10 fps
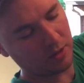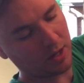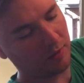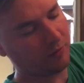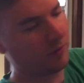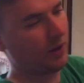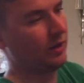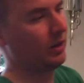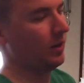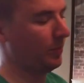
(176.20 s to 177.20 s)
I've
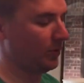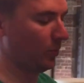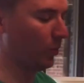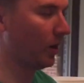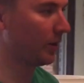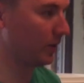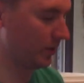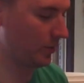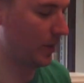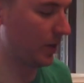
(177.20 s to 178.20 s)
heated up some water
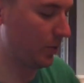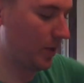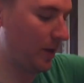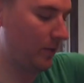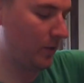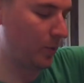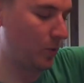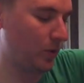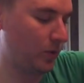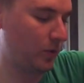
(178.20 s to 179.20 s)
in the microwave. I'm
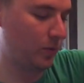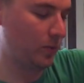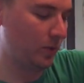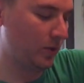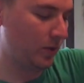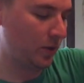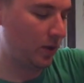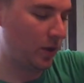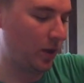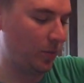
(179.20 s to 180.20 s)
going to
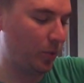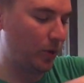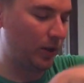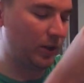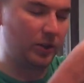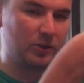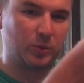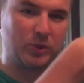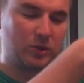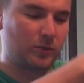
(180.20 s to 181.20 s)
put it in here, switch it